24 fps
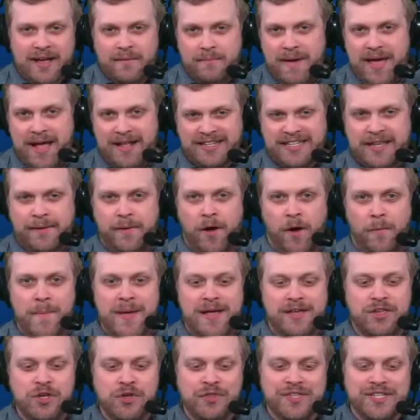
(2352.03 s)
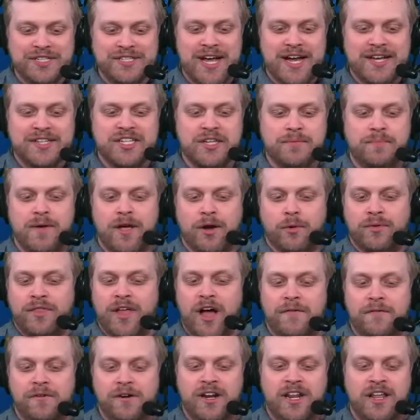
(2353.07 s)
Manscaped helped make you the sexy pick
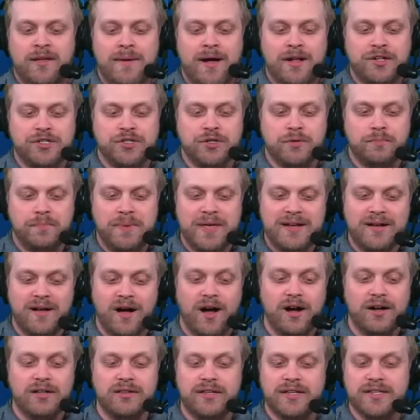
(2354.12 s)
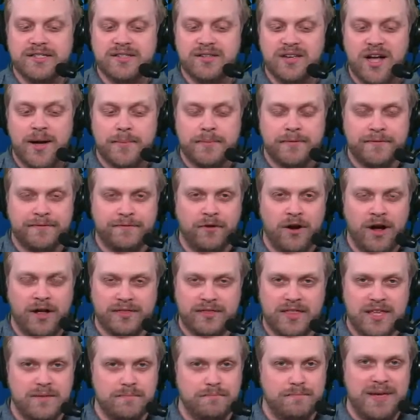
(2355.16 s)
without forgetting about your big uglies up
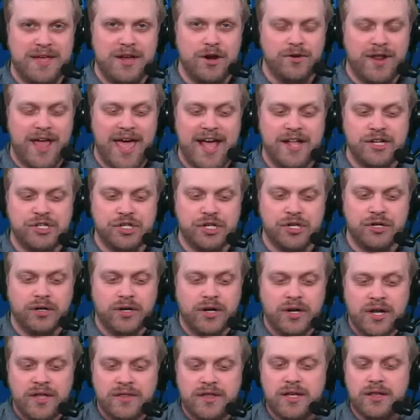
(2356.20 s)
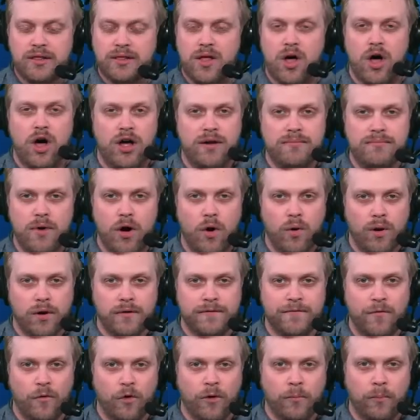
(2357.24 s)
front. The Beard Hedger, the Lawnmower
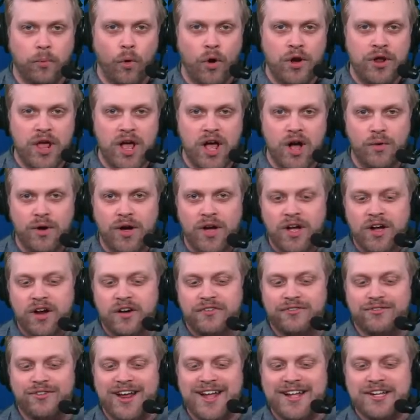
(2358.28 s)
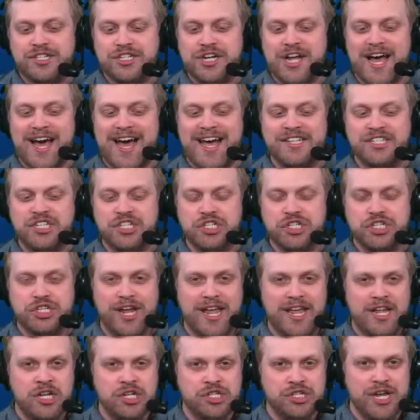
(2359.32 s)
four point oh,
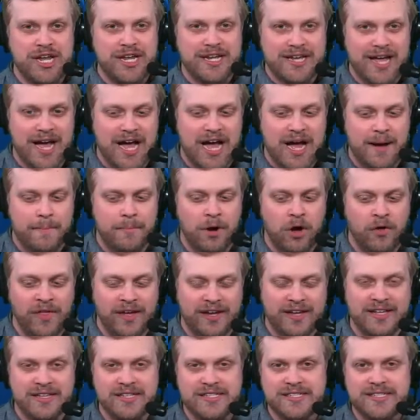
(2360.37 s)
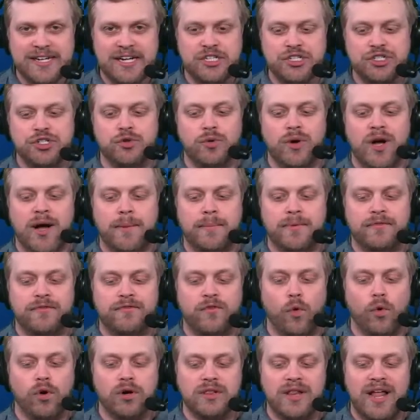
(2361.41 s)
franchise-changing combo that can set you up
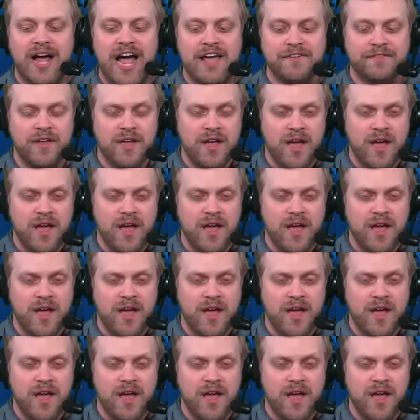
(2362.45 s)
for life.